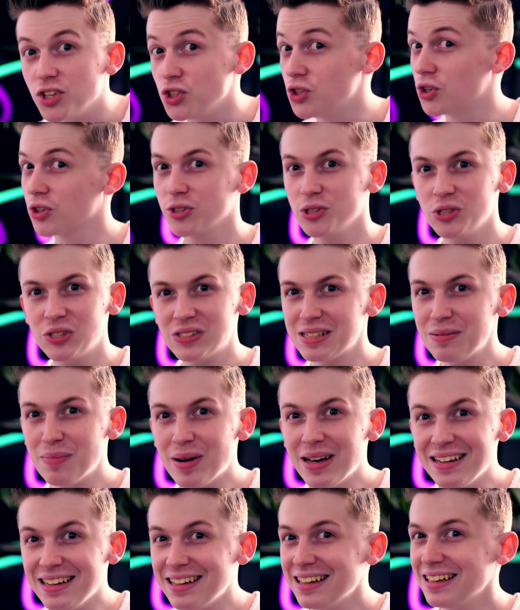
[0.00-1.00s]
you're losing
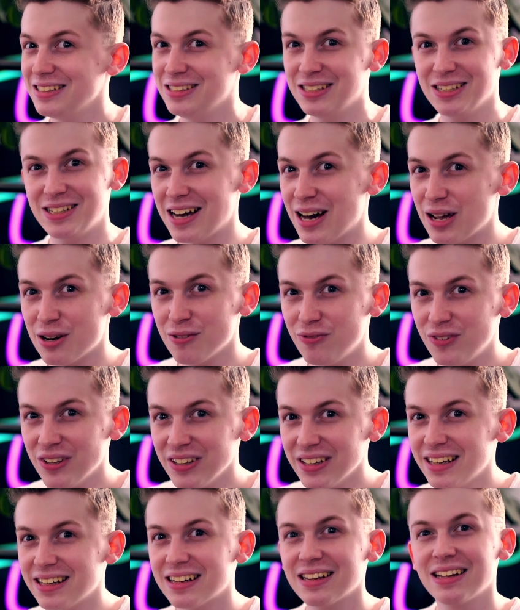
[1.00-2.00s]
money. You gotta
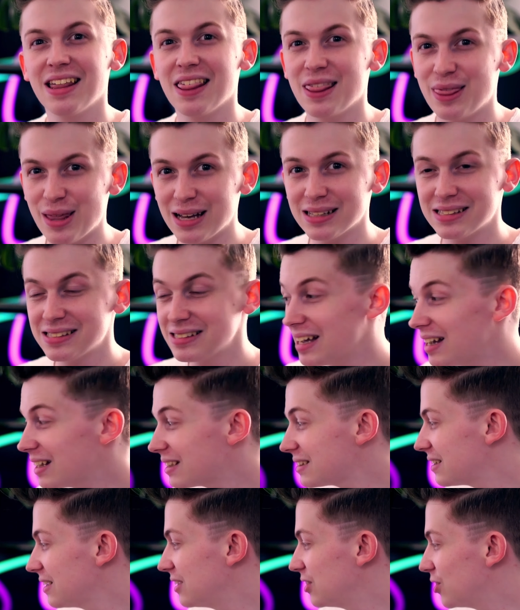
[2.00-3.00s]
fill it. That
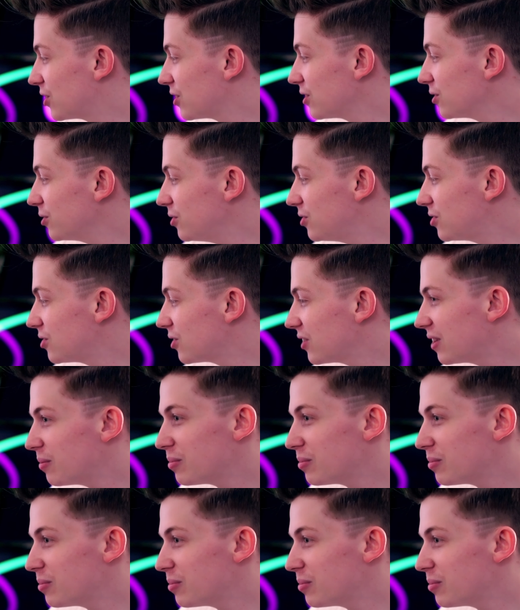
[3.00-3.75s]
sucks. You're gonna lose your